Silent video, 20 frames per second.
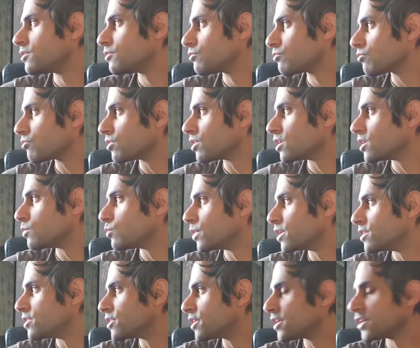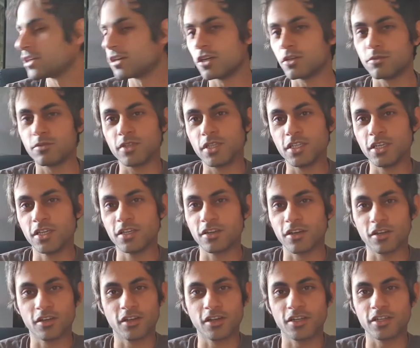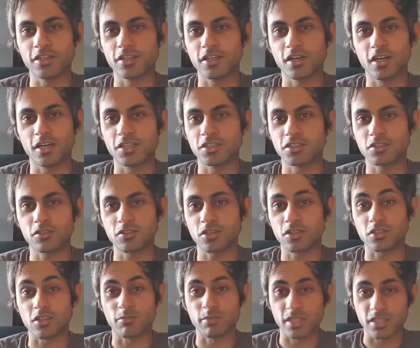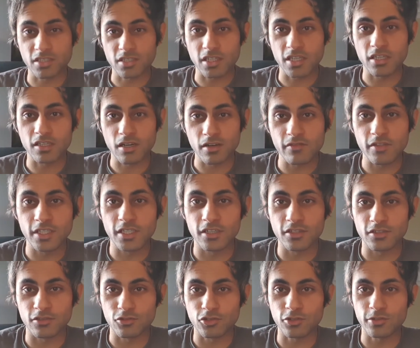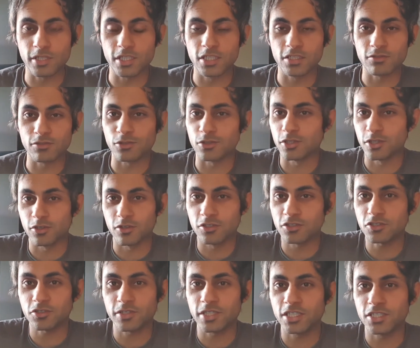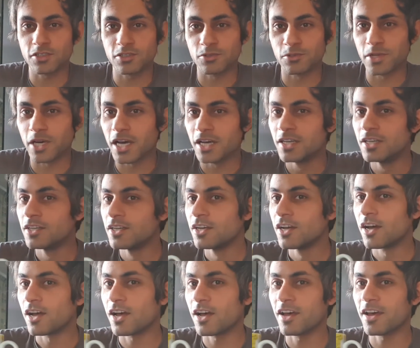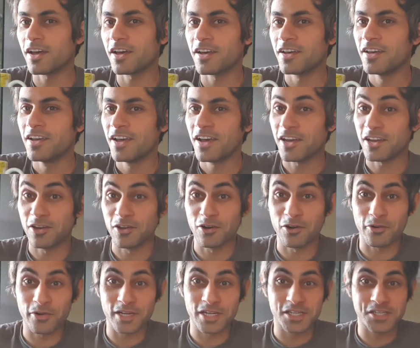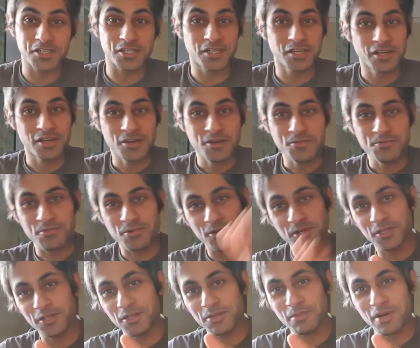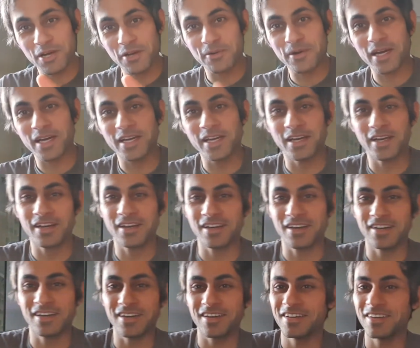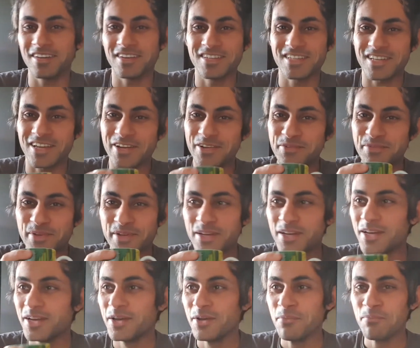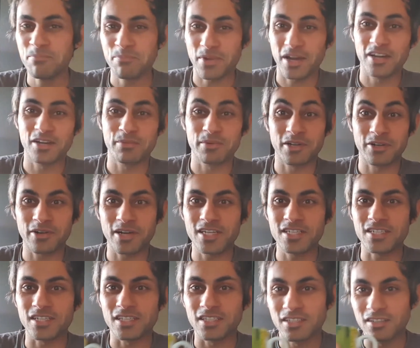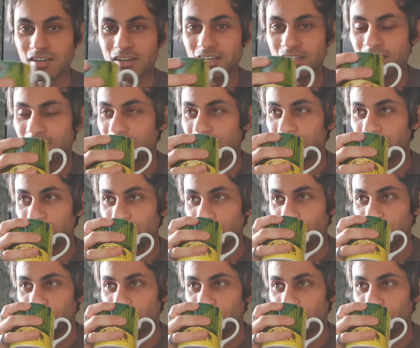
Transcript: Really windy. Hopefully none of you guys got, because I've been seeing like videos of trees falling on the streets and all that and lorries falling on the motorway. So I think been crazy, like, you know,